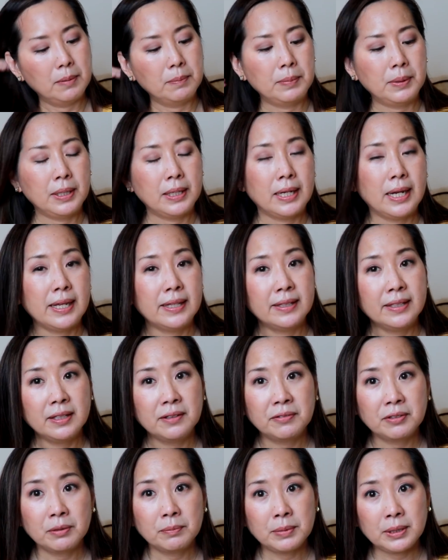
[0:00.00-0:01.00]
But I think
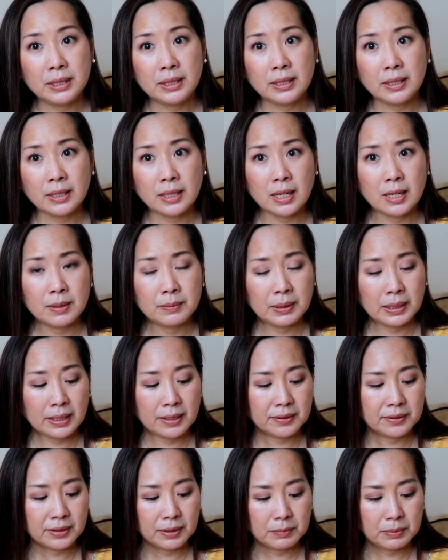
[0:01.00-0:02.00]
for me, like
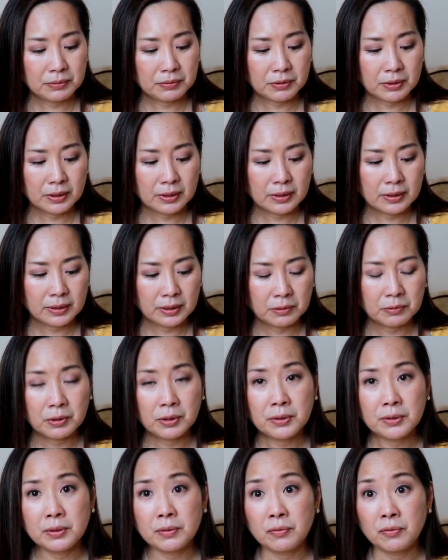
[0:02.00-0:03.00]
I said before, there
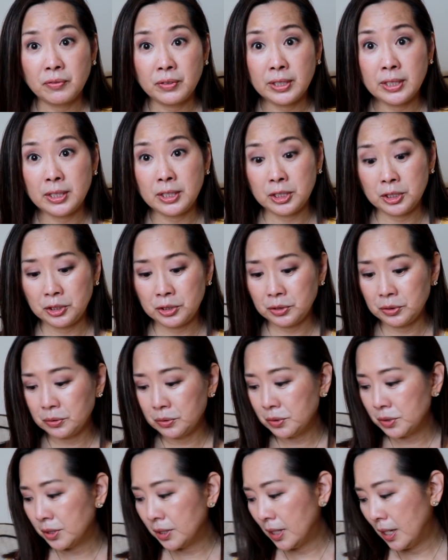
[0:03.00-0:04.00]
were some fit
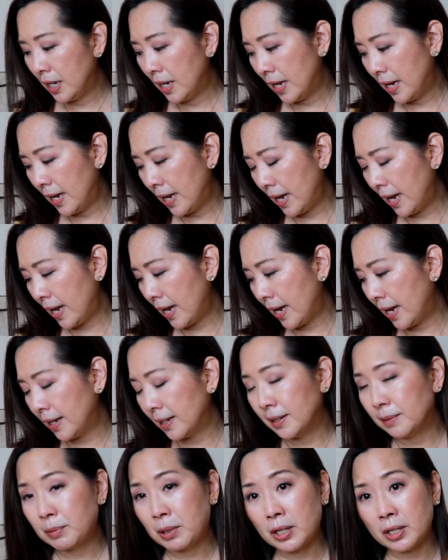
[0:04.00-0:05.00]
issues.
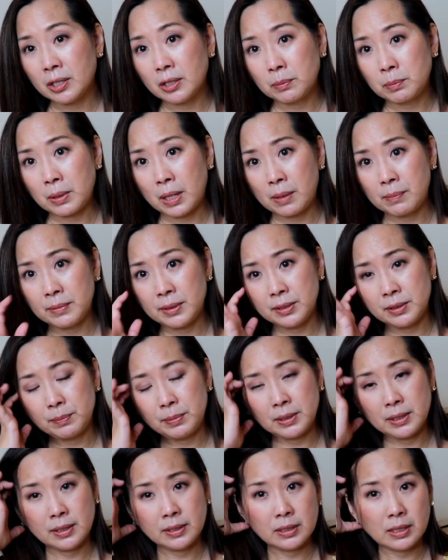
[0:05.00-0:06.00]
And part of the problem is
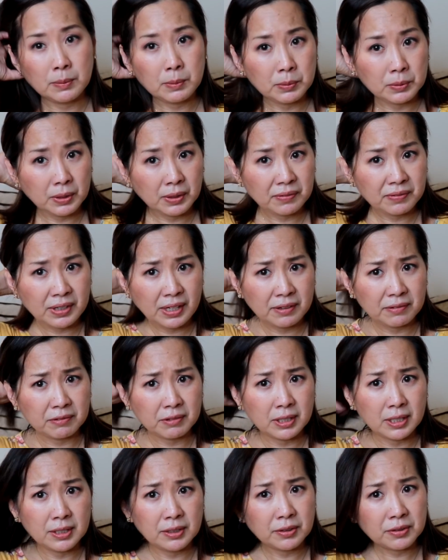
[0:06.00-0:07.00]
because I'm only
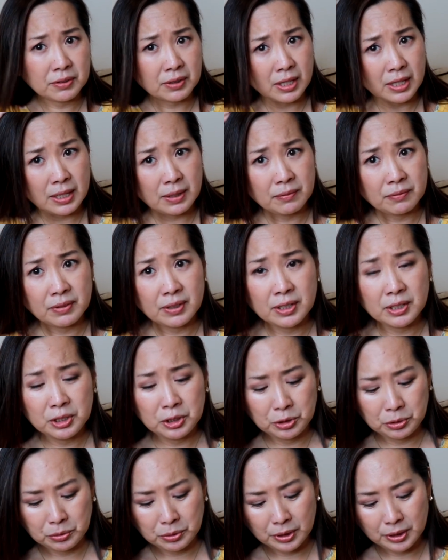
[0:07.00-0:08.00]
5'1", so I am very
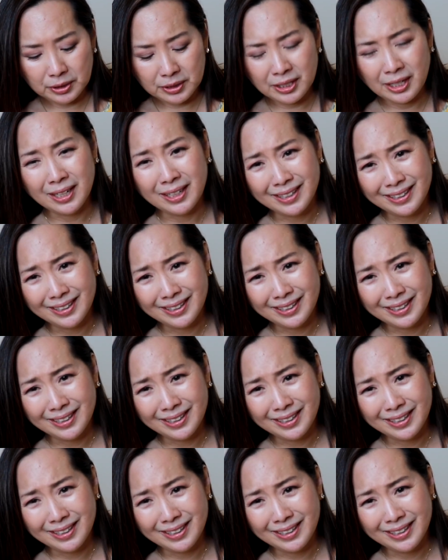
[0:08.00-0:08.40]
short.